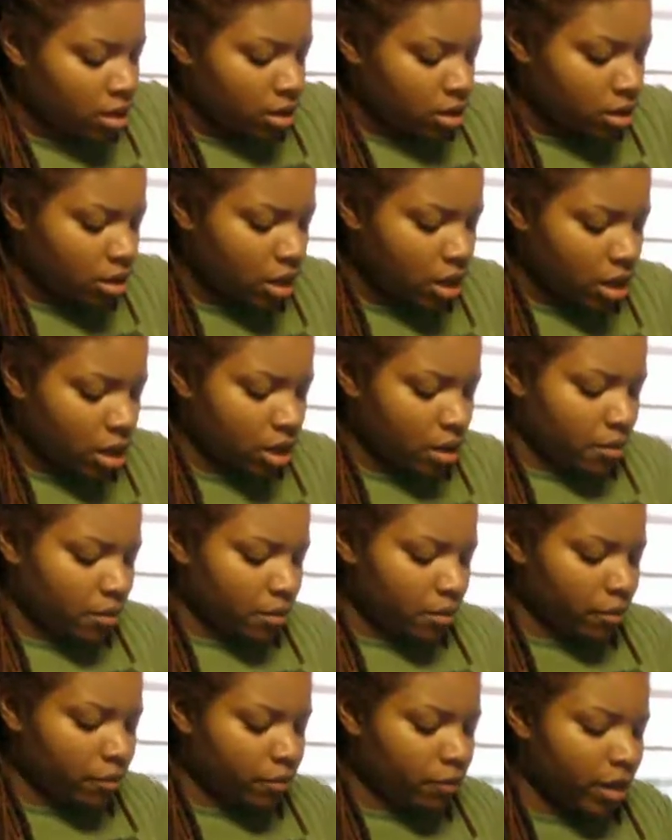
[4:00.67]
The
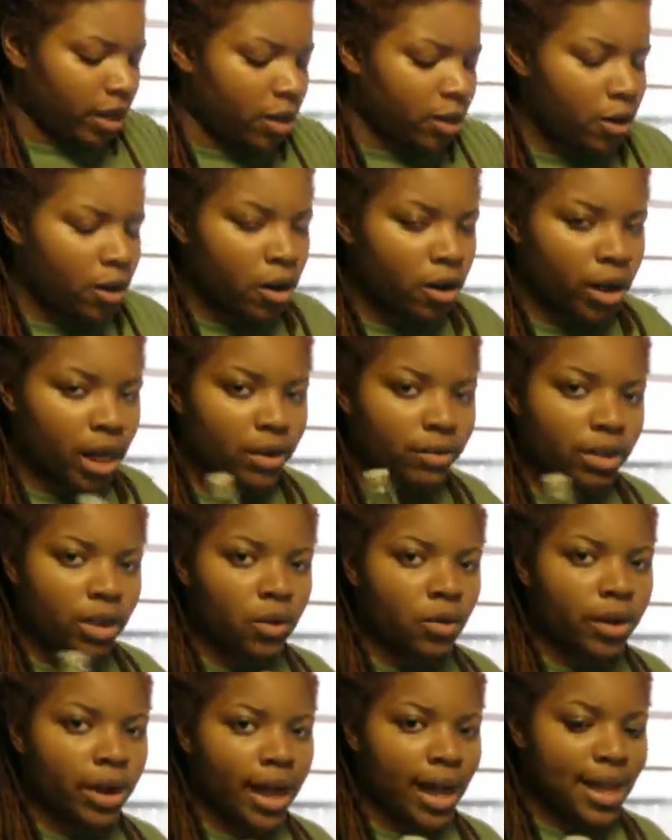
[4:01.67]
vinegar, even
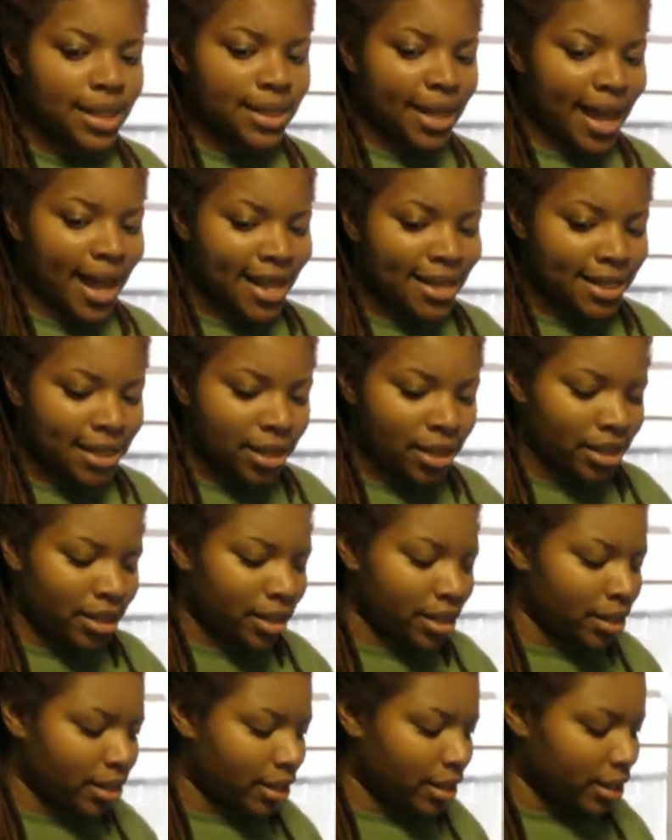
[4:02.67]
though it has acid in
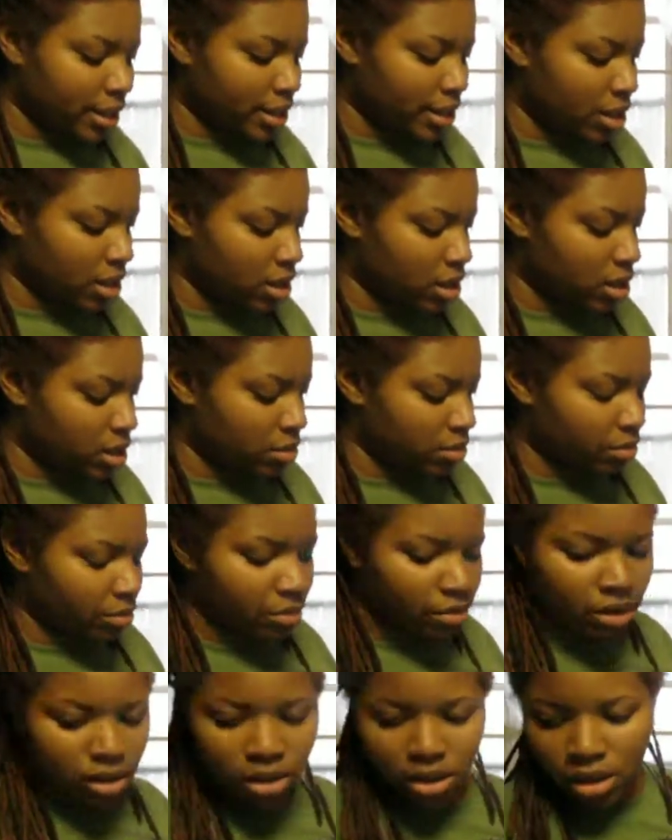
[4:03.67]
it, it's
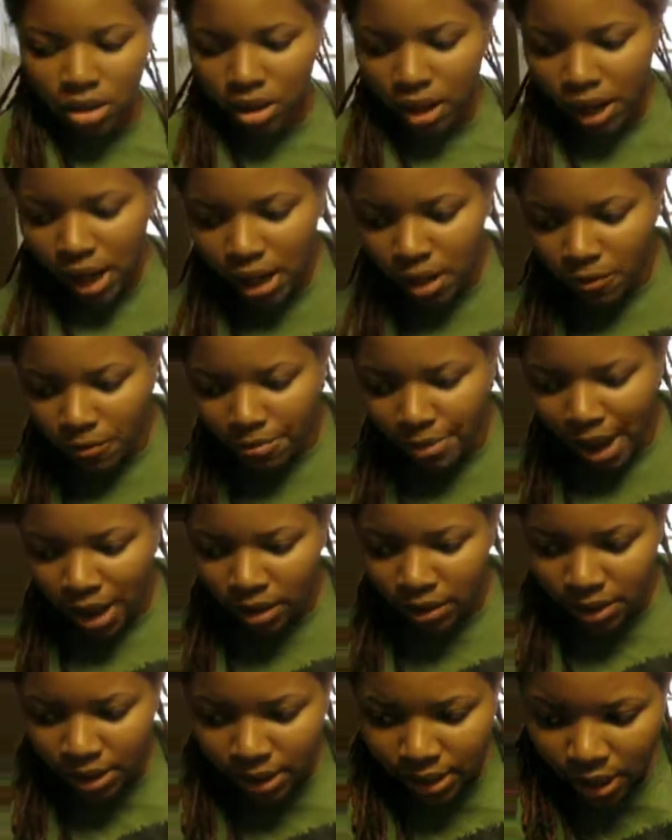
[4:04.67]
kind of
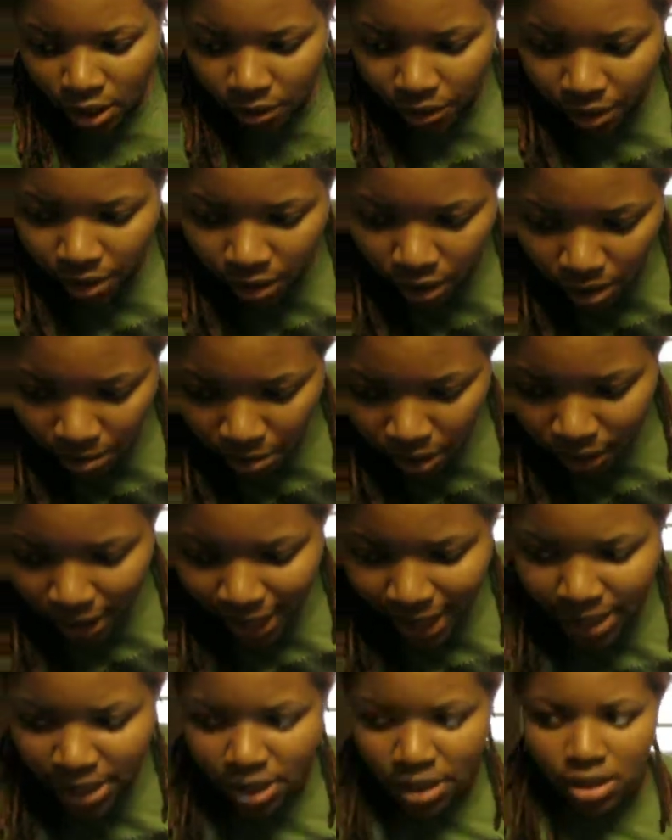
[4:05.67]
balancing out your
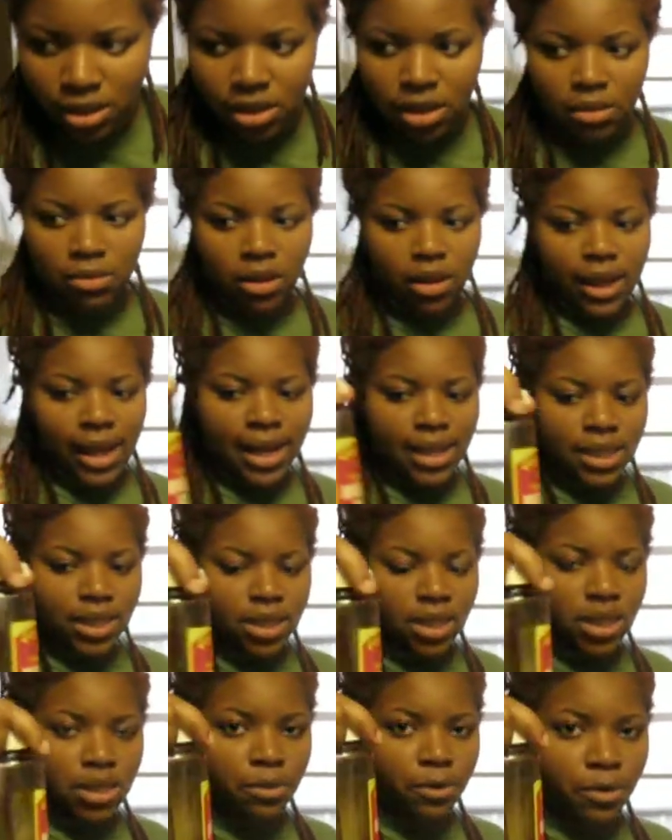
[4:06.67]
molasses. Your
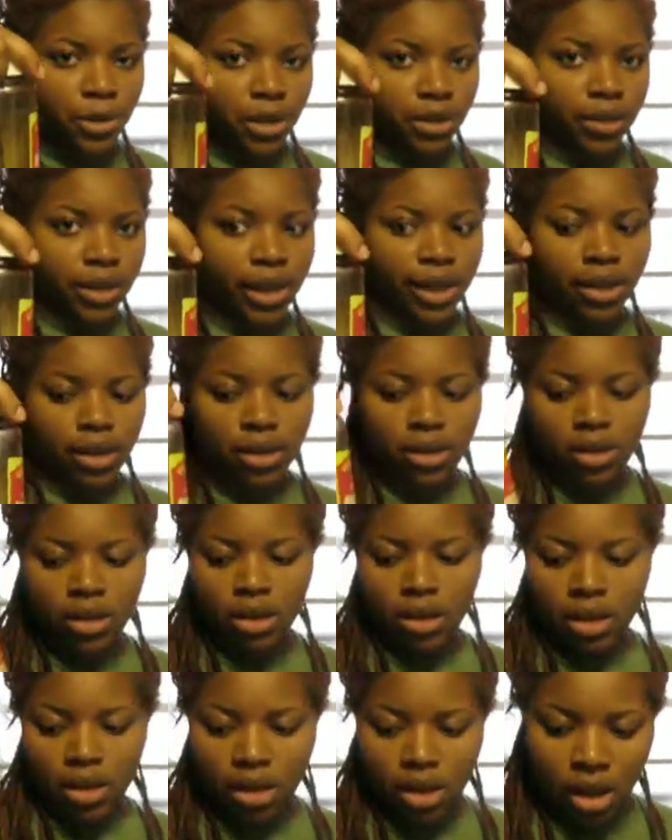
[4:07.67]
molasses is pretty thick.
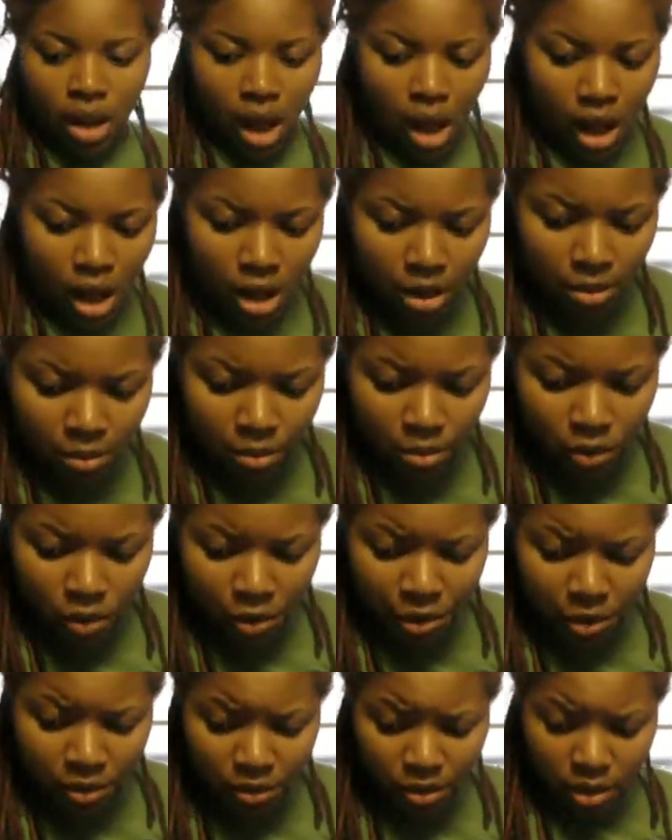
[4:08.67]
All
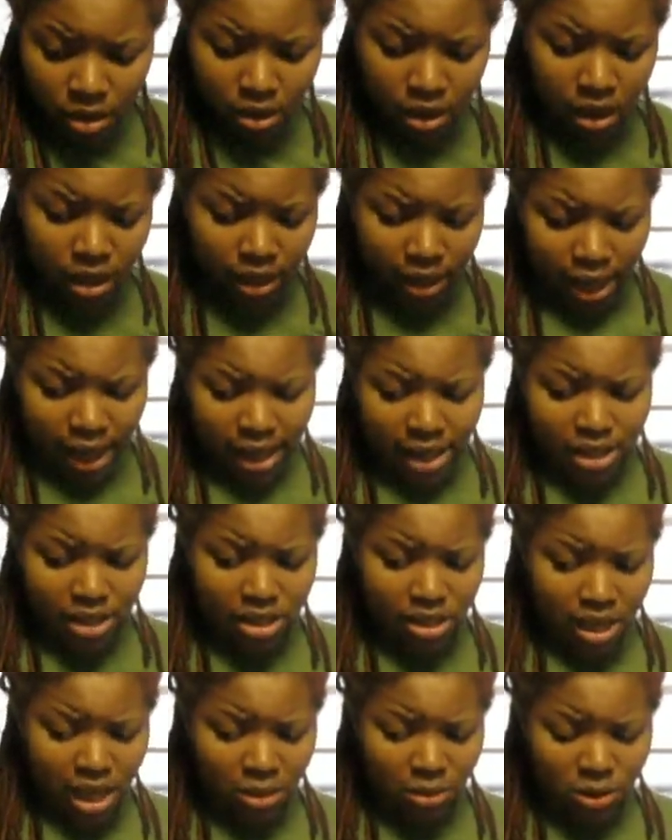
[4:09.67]
you really need of that is a
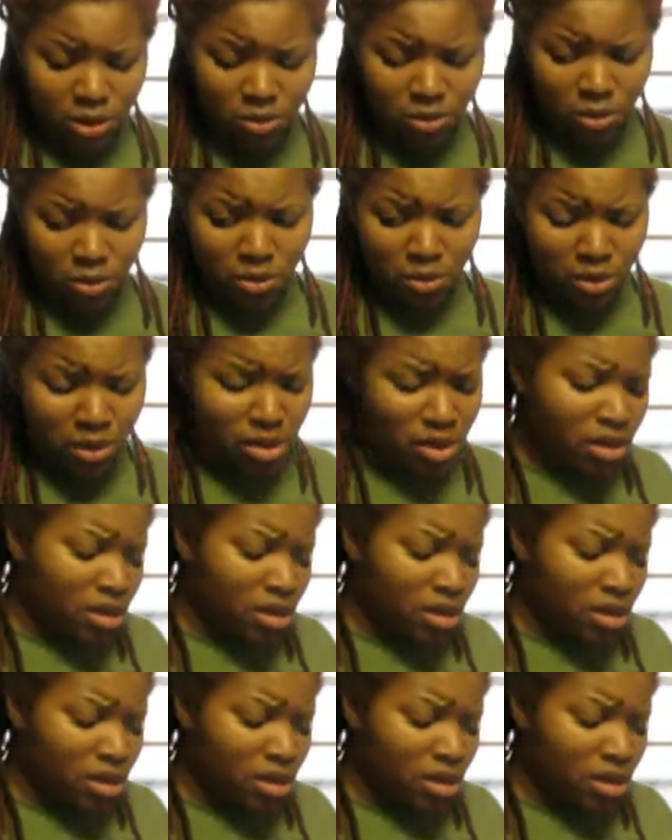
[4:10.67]
tablespoon.